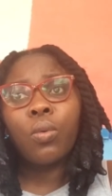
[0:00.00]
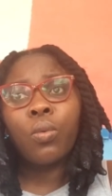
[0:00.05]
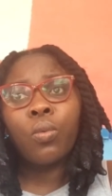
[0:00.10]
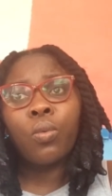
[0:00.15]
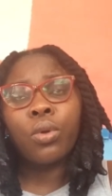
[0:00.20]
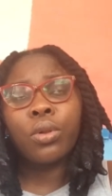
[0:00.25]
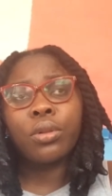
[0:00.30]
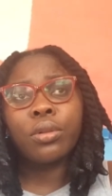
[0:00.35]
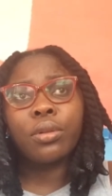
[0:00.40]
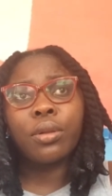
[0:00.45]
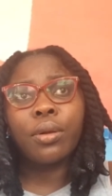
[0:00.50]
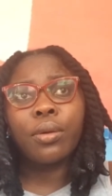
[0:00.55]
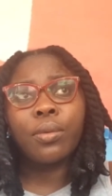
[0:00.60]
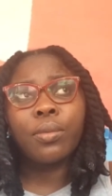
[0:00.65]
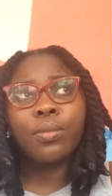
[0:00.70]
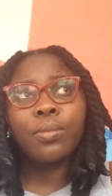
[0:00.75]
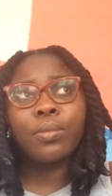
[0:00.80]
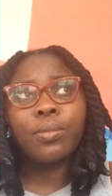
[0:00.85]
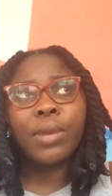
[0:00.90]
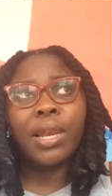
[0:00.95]
will
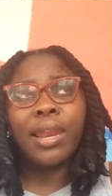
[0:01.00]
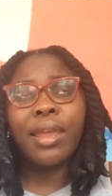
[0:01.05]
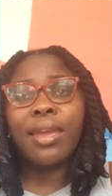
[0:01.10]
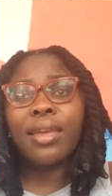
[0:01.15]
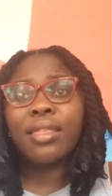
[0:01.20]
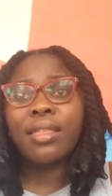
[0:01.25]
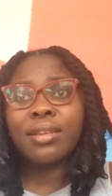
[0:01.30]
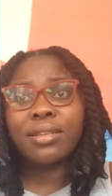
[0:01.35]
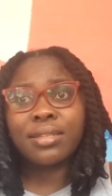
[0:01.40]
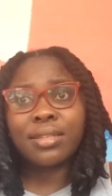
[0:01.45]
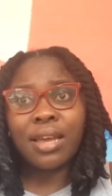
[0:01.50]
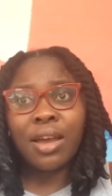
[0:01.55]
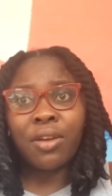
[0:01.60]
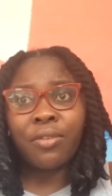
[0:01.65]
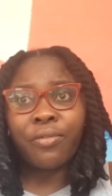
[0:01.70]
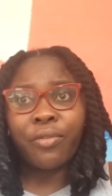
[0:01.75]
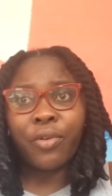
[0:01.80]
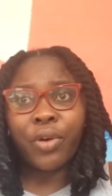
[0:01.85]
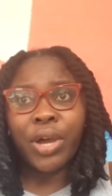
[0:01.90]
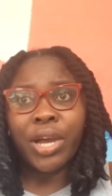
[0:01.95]
lay this out
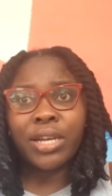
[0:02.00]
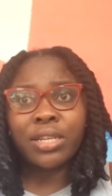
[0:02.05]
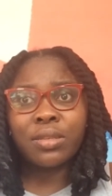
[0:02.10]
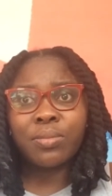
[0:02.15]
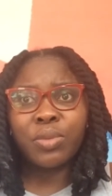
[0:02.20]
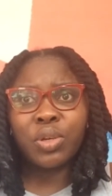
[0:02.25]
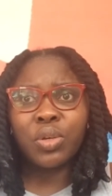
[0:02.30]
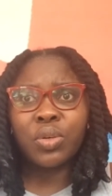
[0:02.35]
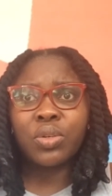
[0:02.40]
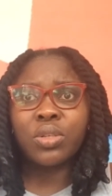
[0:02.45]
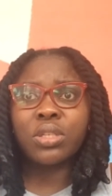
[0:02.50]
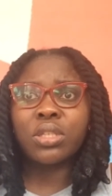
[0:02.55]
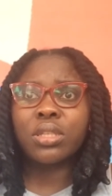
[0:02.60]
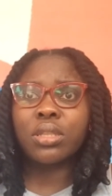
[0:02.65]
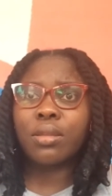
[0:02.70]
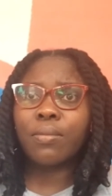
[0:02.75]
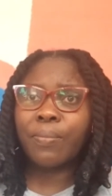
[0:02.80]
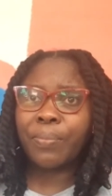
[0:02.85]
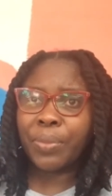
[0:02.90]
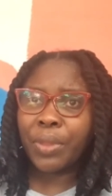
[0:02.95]
for us, because
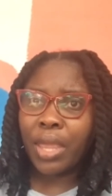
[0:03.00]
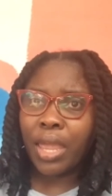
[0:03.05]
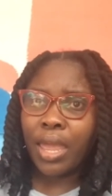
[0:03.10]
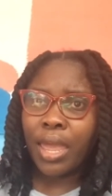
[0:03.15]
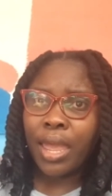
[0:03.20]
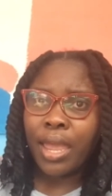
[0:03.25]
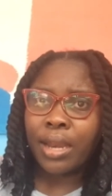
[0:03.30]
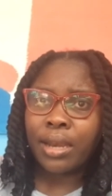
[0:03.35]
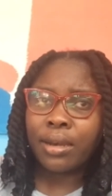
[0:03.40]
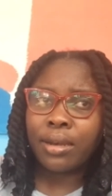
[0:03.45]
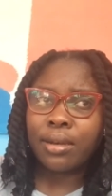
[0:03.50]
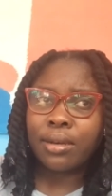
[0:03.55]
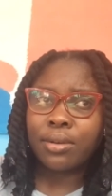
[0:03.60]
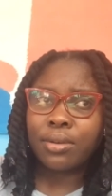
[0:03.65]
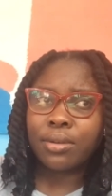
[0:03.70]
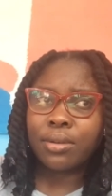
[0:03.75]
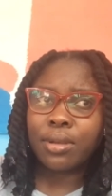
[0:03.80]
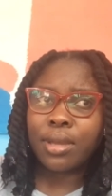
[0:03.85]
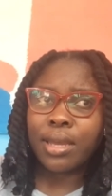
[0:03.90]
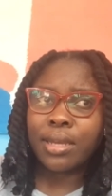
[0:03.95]
they hand
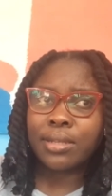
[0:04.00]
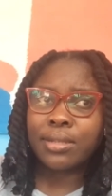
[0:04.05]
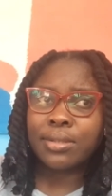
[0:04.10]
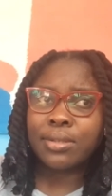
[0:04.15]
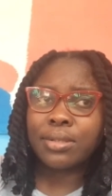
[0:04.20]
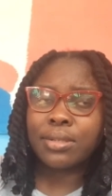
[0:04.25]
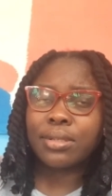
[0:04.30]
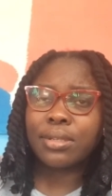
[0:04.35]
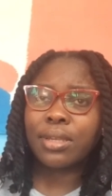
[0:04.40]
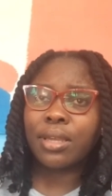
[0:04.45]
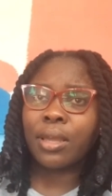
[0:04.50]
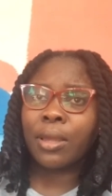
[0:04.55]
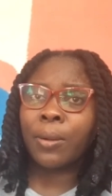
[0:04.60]
us